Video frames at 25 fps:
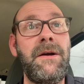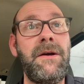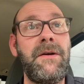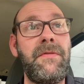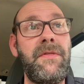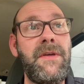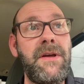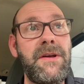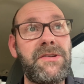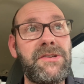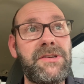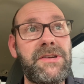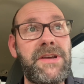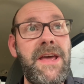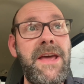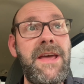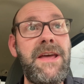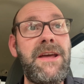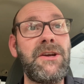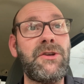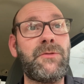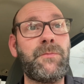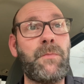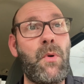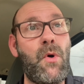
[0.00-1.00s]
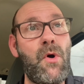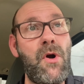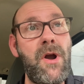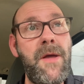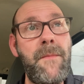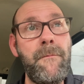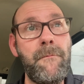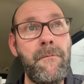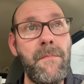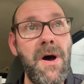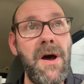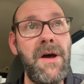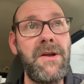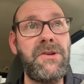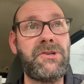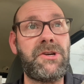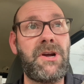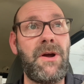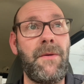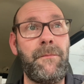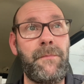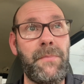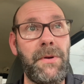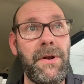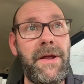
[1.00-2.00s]
this ski is pretty much
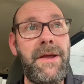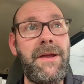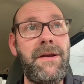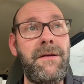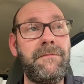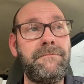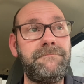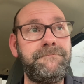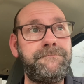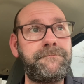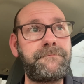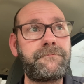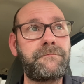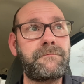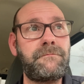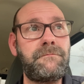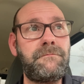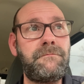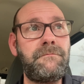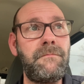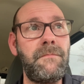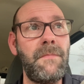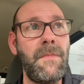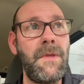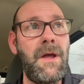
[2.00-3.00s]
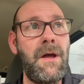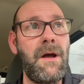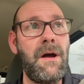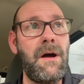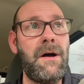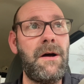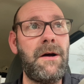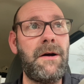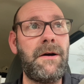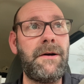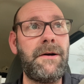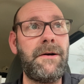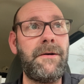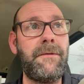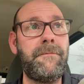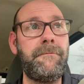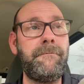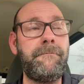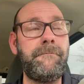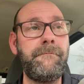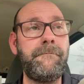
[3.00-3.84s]
complete. I